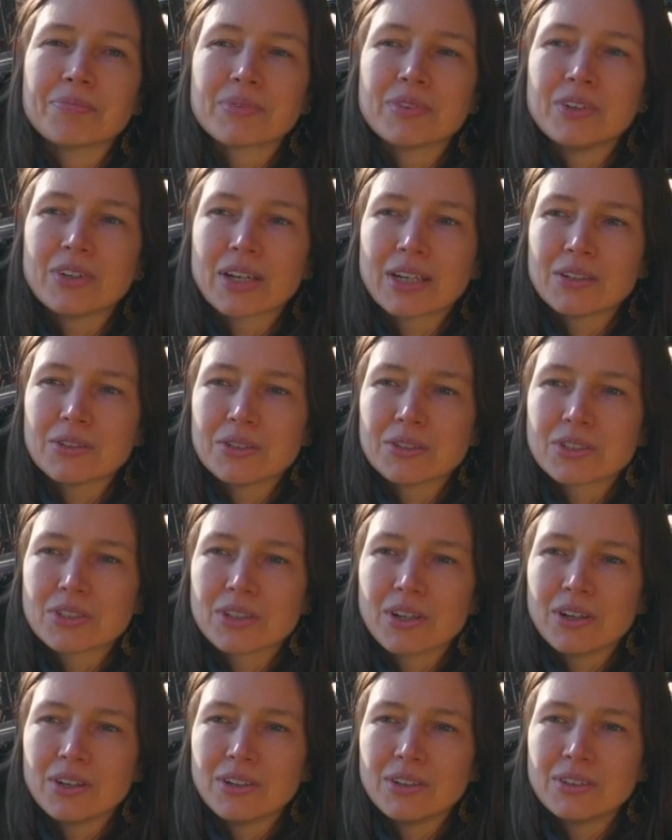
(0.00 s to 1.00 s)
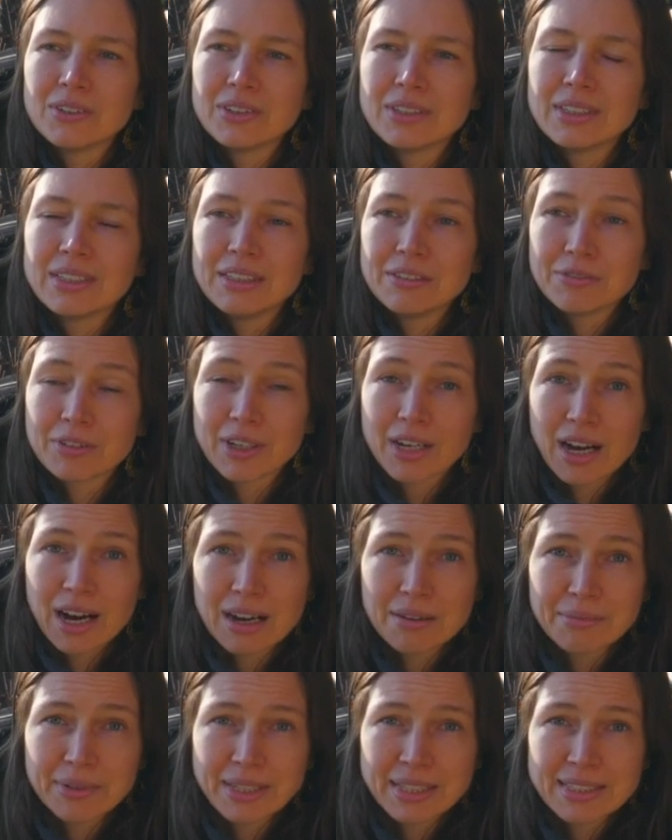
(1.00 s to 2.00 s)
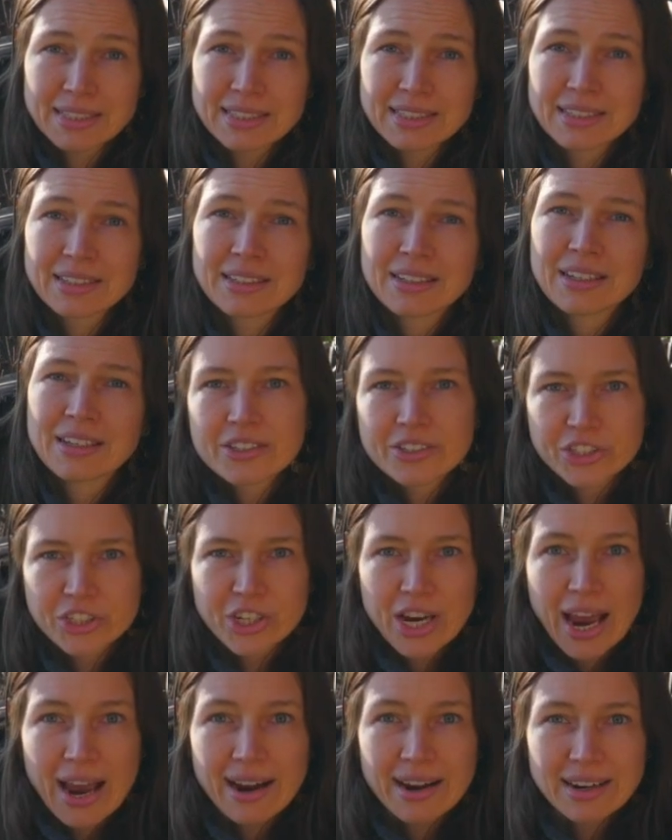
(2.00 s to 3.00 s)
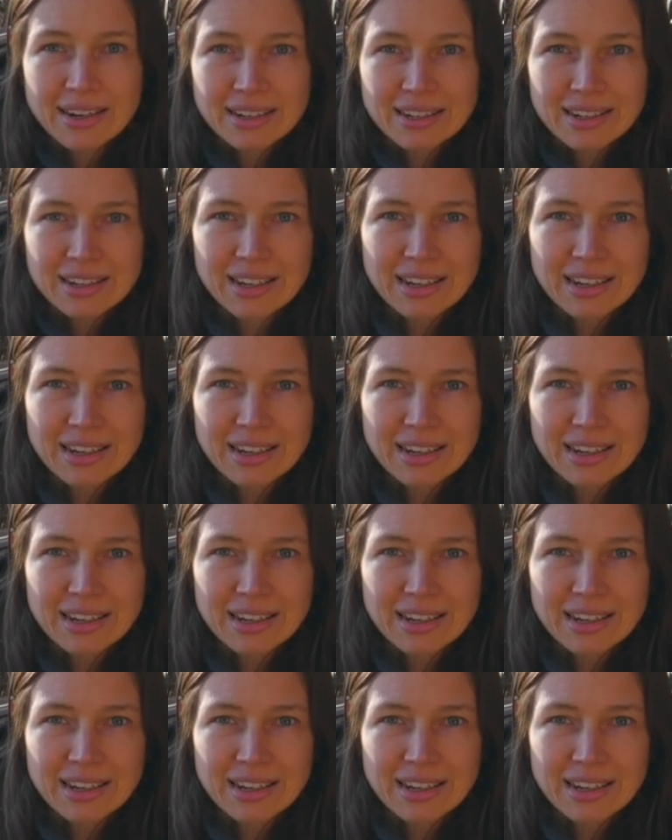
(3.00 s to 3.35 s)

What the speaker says: You can also leave a comment, share